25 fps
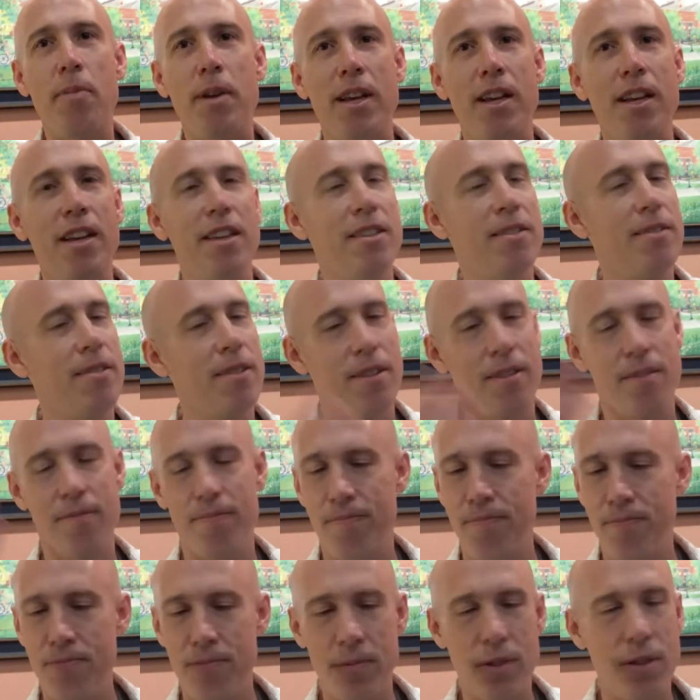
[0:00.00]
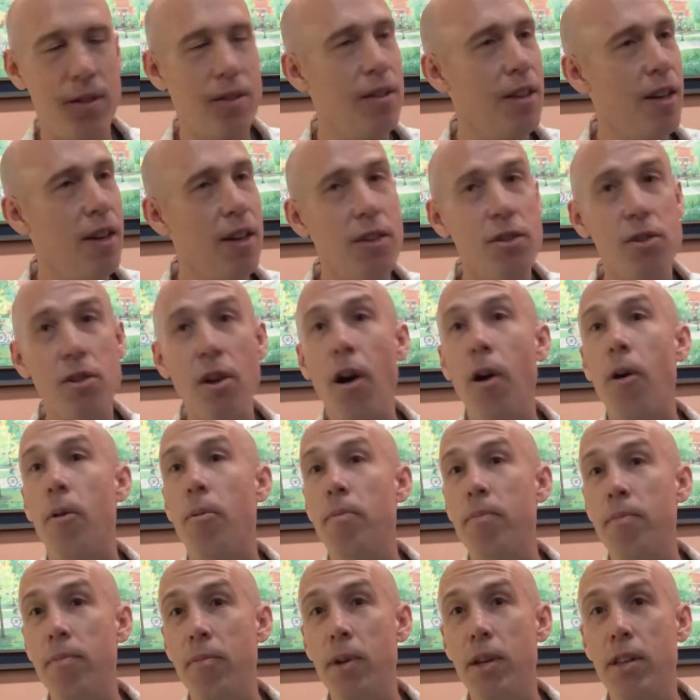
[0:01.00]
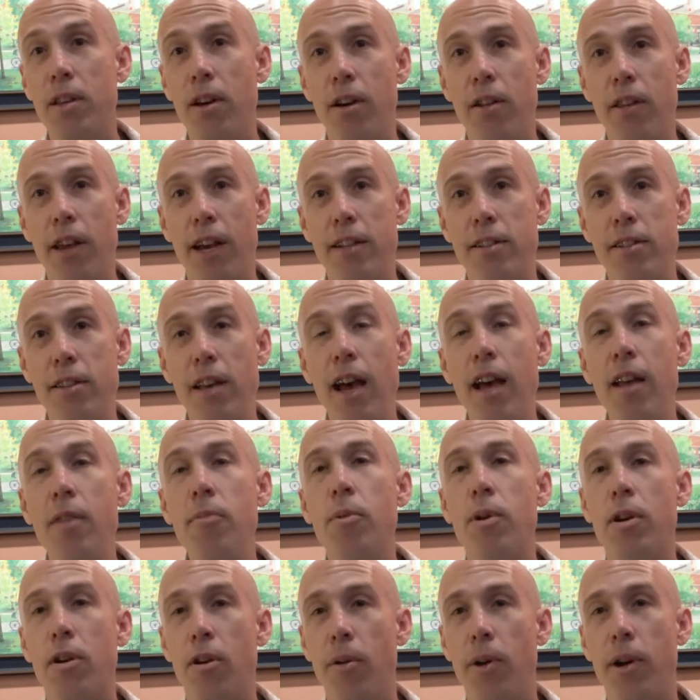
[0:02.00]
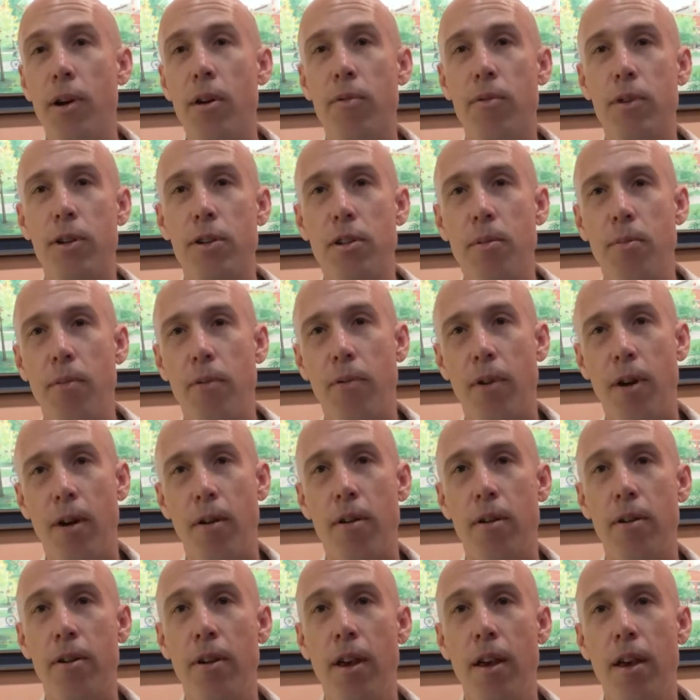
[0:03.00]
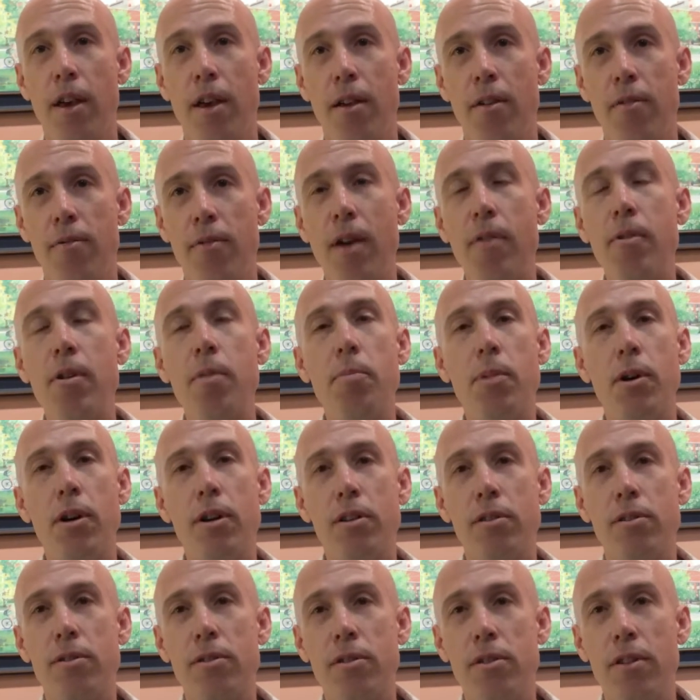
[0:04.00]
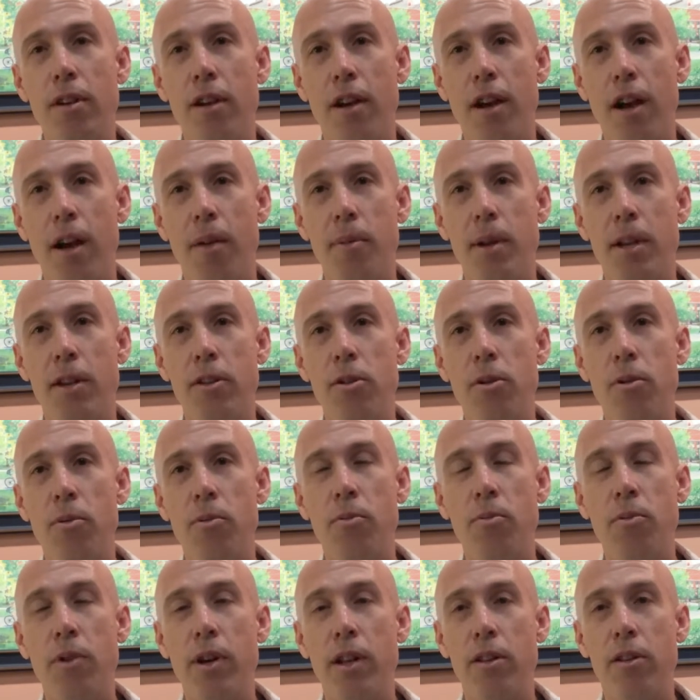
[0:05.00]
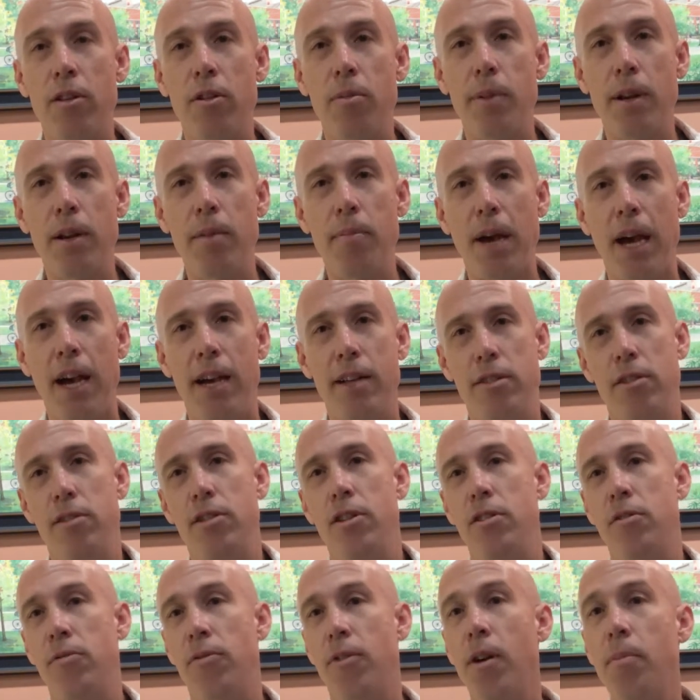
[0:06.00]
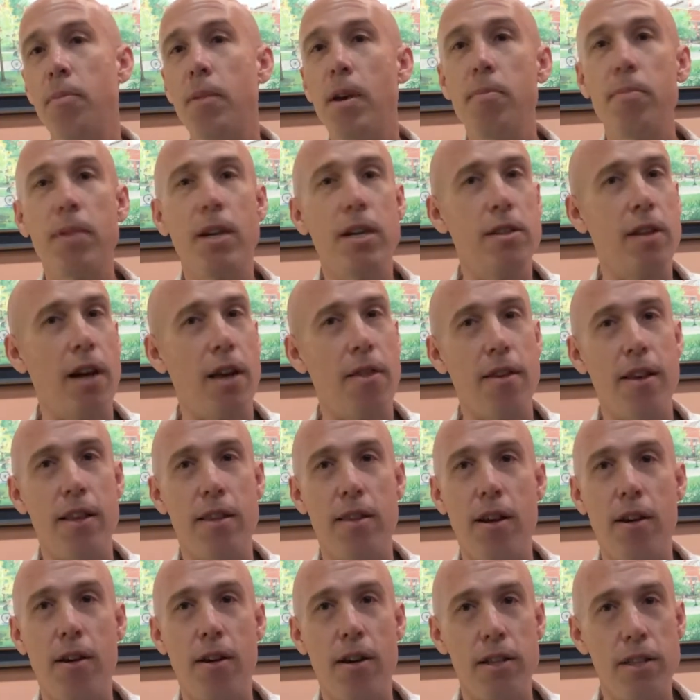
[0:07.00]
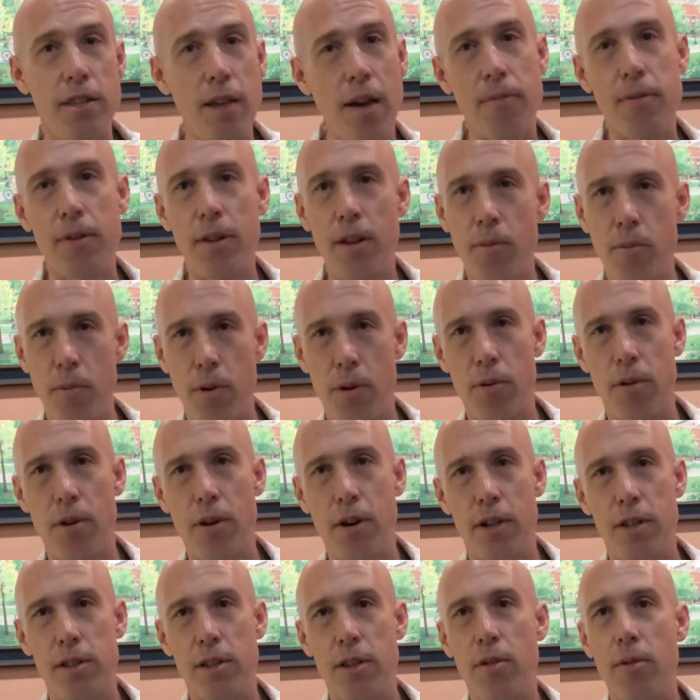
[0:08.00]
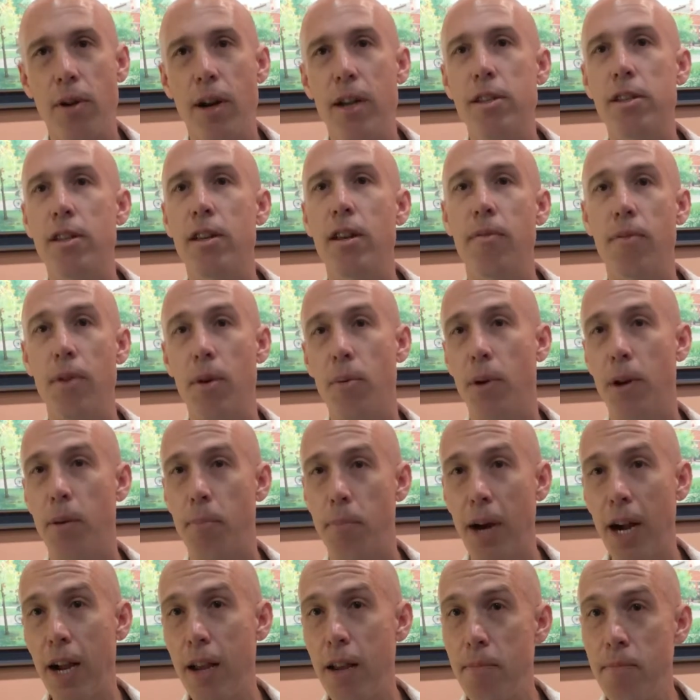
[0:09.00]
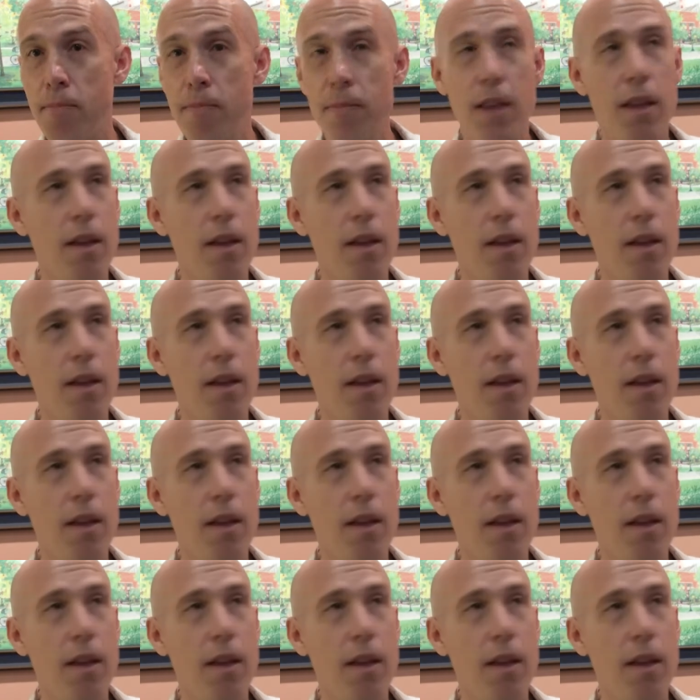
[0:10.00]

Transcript: And so with all that said, we're going over some of our favorite books. I'm gonna do read a little bit of passages from them because I think they're definitely worth your consideration if you wanna buy them.